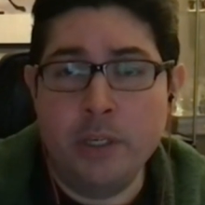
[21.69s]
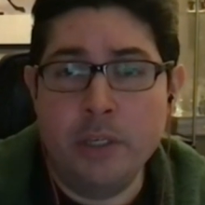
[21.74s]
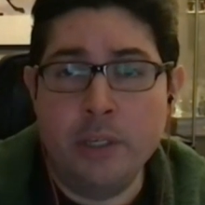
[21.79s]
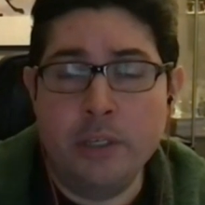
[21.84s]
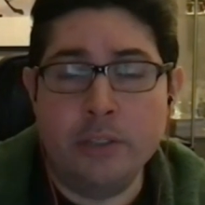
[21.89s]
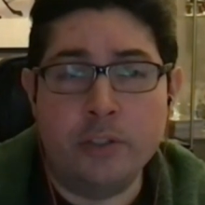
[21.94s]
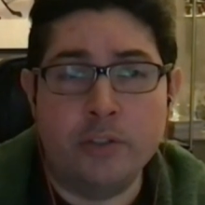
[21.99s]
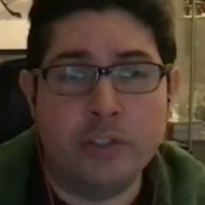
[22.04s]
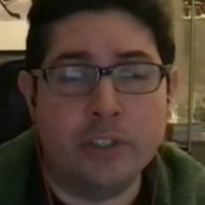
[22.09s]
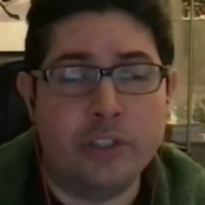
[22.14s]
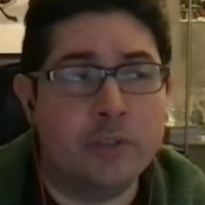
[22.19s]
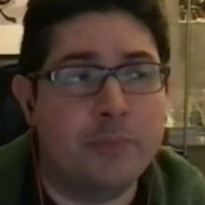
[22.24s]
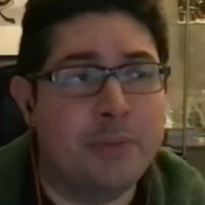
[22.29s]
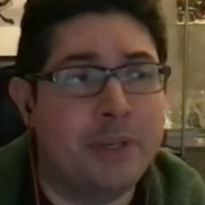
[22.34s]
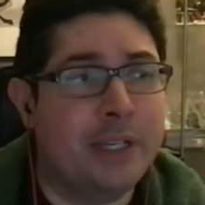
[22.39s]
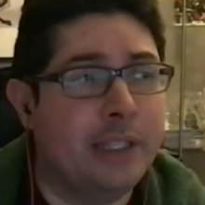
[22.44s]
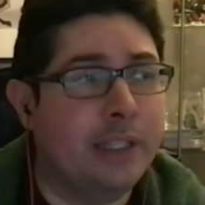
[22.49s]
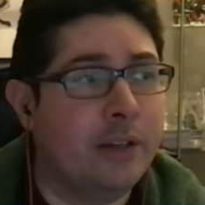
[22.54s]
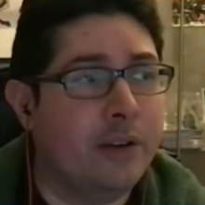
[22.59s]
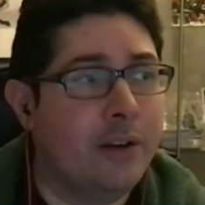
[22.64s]
So just to be
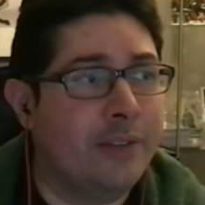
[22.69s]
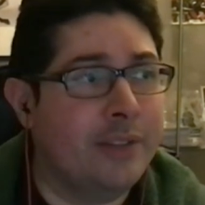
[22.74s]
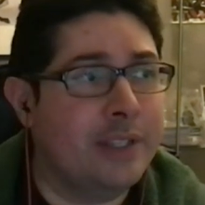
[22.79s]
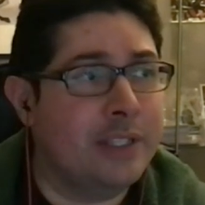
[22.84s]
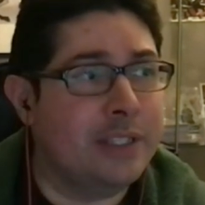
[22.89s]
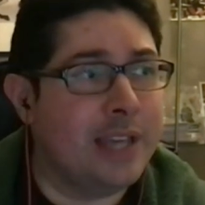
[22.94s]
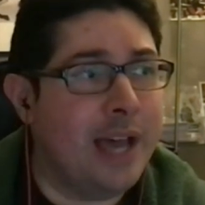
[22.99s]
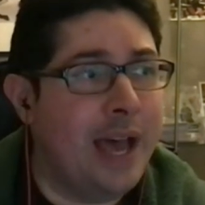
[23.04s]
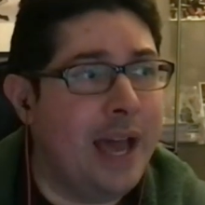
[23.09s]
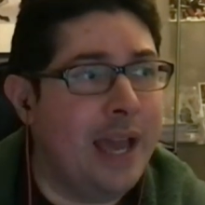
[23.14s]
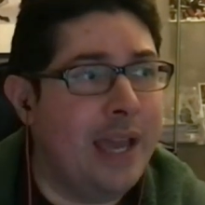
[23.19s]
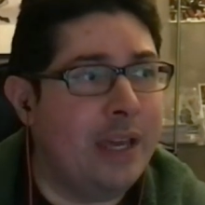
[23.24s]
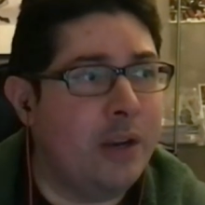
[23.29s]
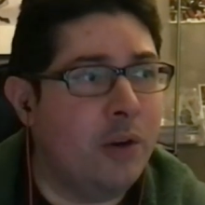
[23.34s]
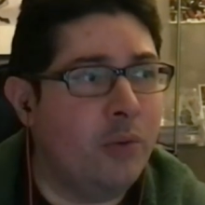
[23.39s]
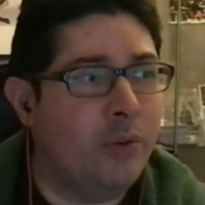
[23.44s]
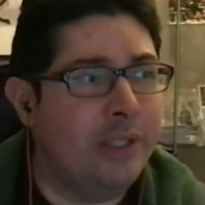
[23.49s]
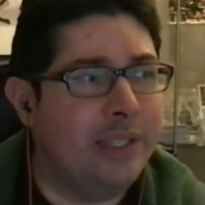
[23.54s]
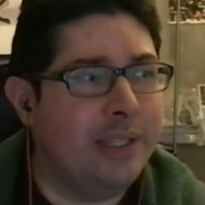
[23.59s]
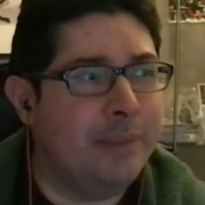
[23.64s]
clear on this, I had
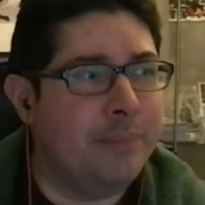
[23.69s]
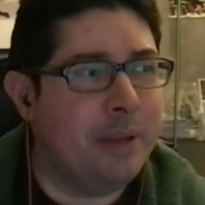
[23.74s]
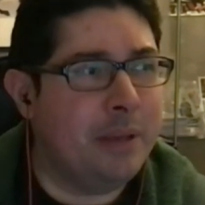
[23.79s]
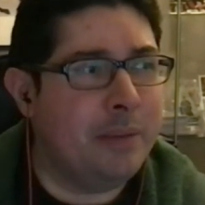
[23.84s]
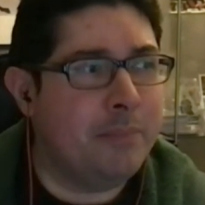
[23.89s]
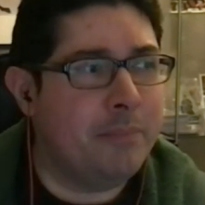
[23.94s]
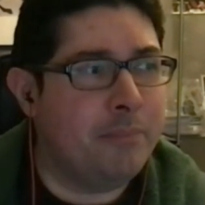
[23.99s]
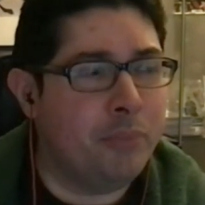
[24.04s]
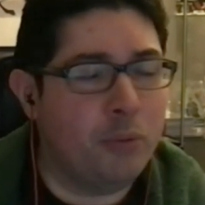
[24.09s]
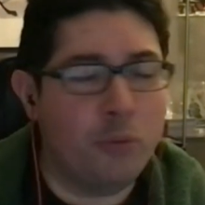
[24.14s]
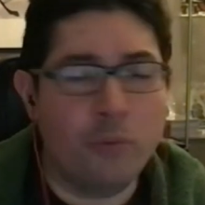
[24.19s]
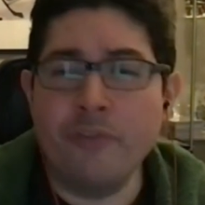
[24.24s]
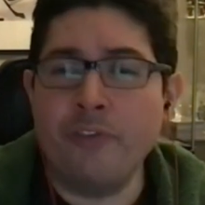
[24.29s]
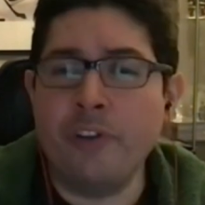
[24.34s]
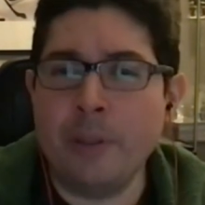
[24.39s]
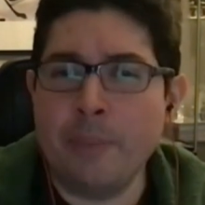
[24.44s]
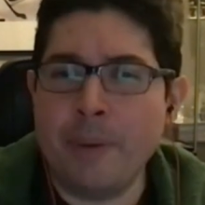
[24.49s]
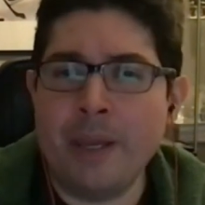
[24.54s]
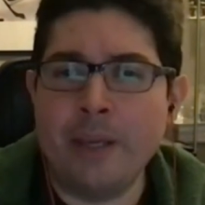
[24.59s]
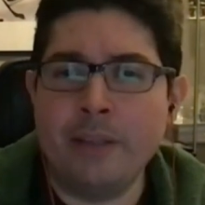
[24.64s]
only been
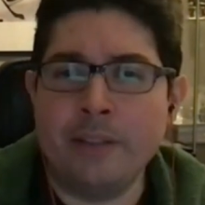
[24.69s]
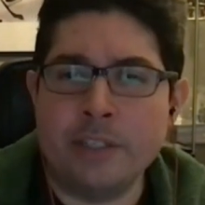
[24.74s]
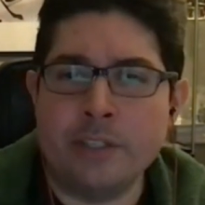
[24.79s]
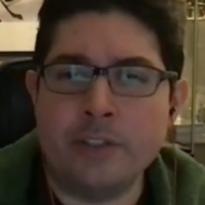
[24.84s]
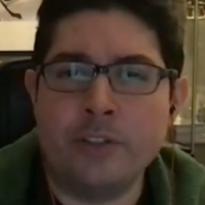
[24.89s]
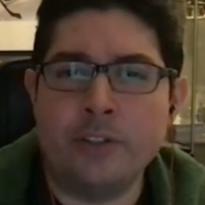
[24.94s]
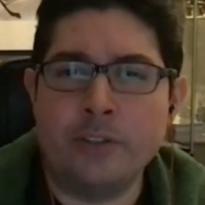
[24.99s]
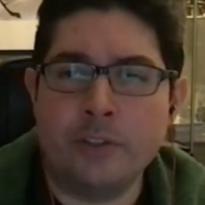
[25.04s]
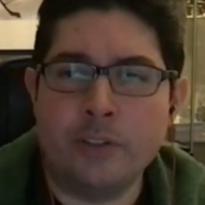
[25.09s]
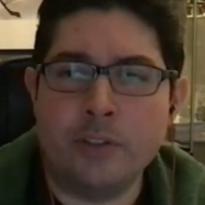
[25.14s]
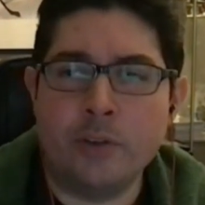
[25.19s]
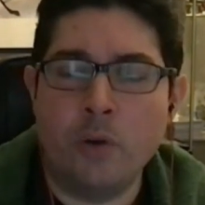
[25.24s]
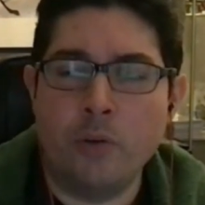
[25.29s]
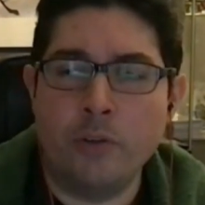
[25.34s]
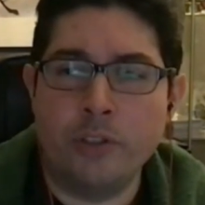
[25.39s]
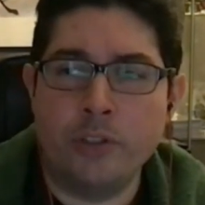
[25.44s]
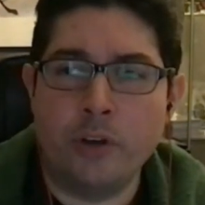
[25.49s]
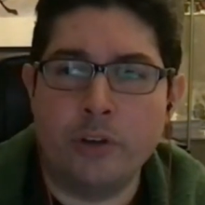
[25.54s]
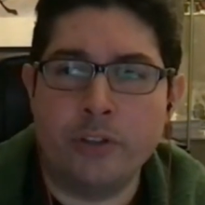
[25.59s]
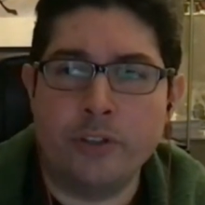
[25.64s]
peripherally paying attention to the whole
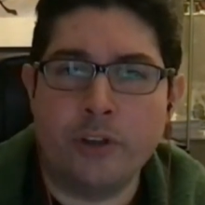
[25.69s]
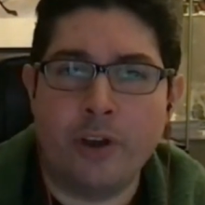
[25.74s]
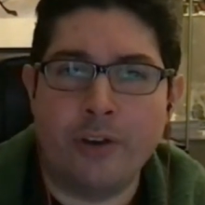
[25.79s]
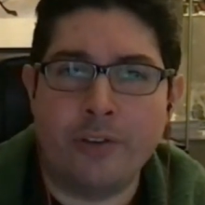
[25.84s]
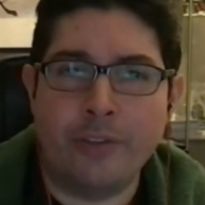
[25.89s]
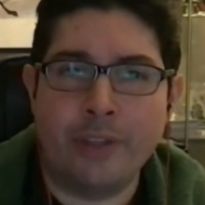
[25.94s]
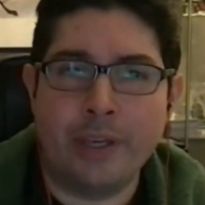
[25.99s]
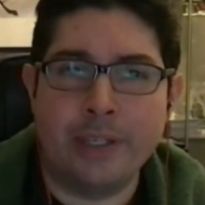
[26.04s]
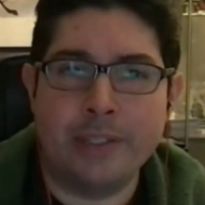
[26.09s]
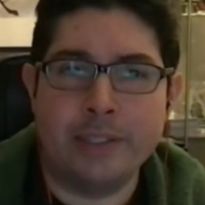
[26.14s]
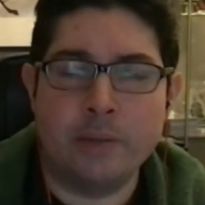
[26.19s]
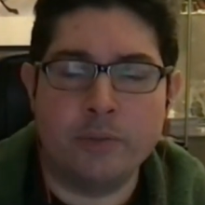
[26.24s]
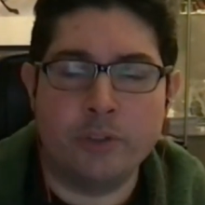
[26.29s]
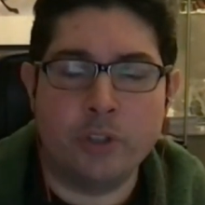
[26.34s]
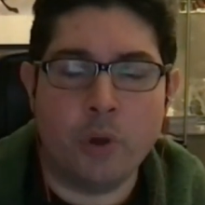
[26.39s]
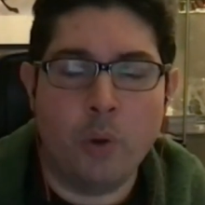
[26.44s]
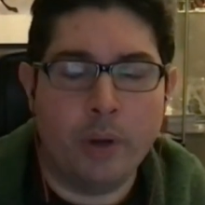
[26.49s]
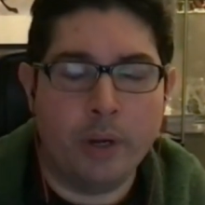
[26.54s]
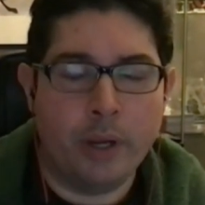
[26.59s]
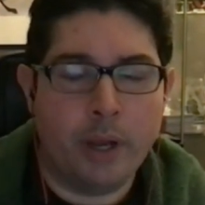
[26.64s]
StarStock thing as it was
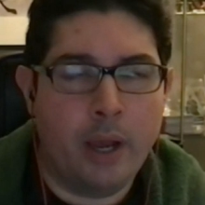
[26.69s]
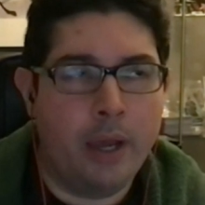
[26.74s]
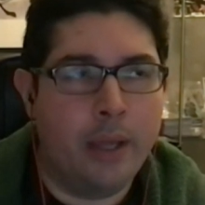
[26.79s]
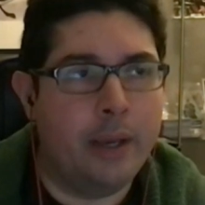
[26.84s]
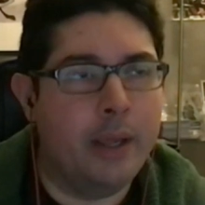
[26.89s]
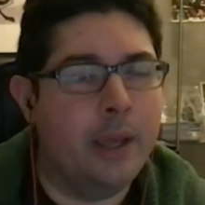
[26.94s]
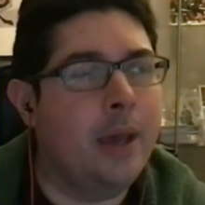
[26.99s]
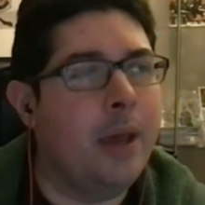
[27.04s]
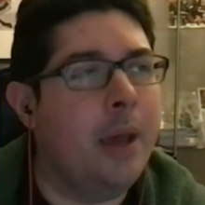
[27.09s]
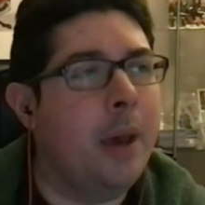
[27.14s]
going on.